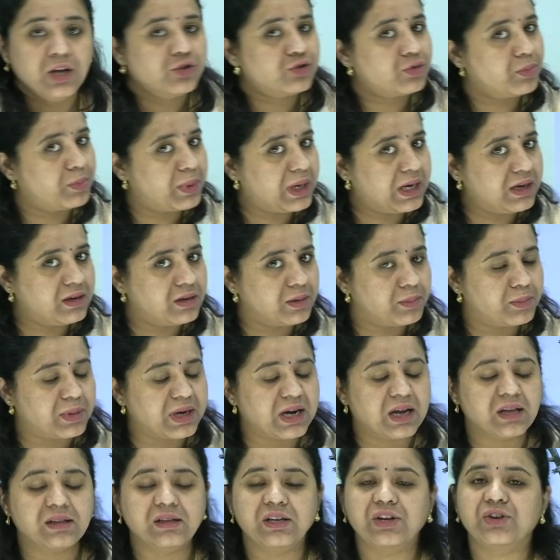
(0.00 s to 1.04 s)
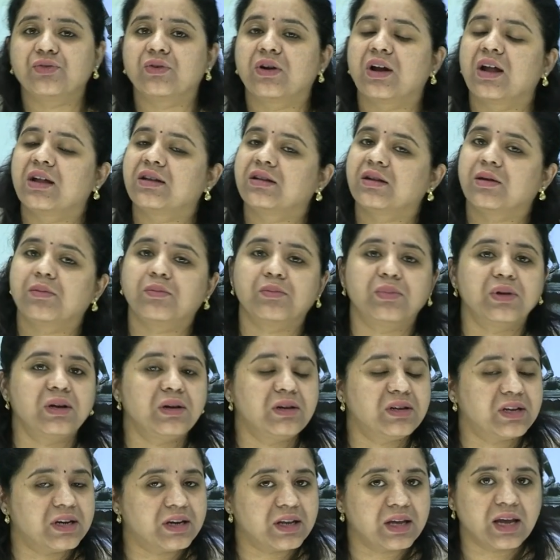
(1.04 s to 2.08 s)
So be it the Brihadishwara
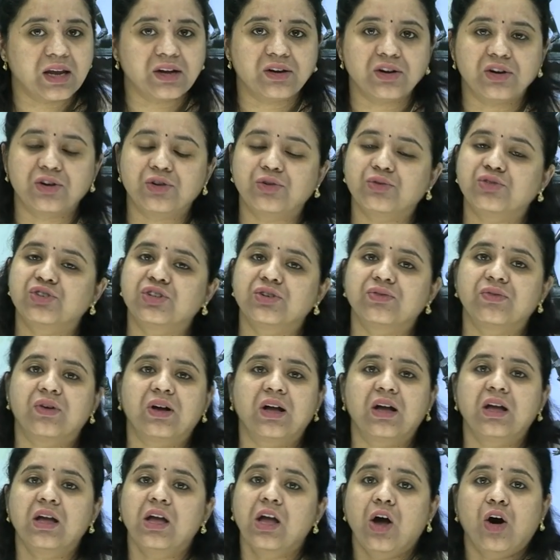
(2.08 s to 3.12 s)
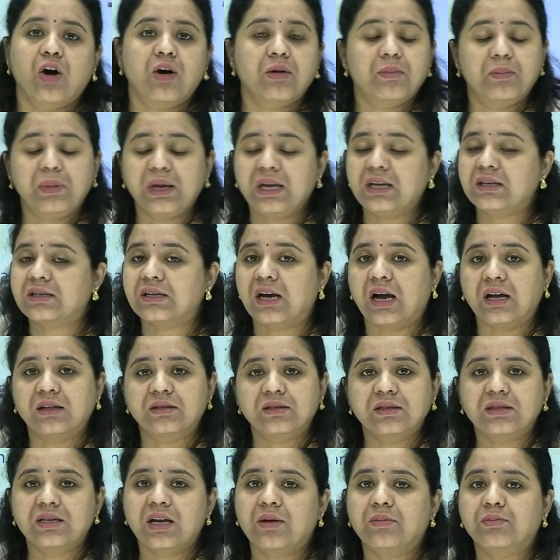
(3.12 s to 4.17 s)
temple dedicated to Shiva or be it
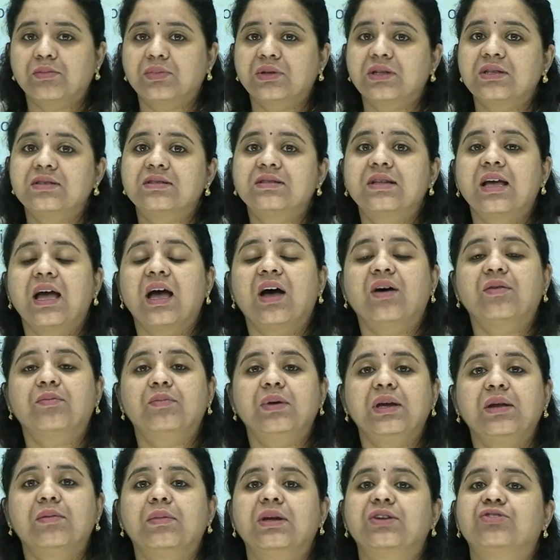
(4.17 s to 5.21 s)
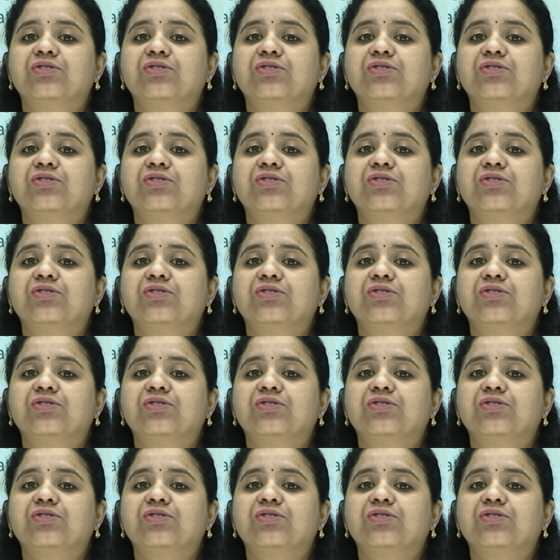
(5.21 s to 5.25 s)
other temples, they have been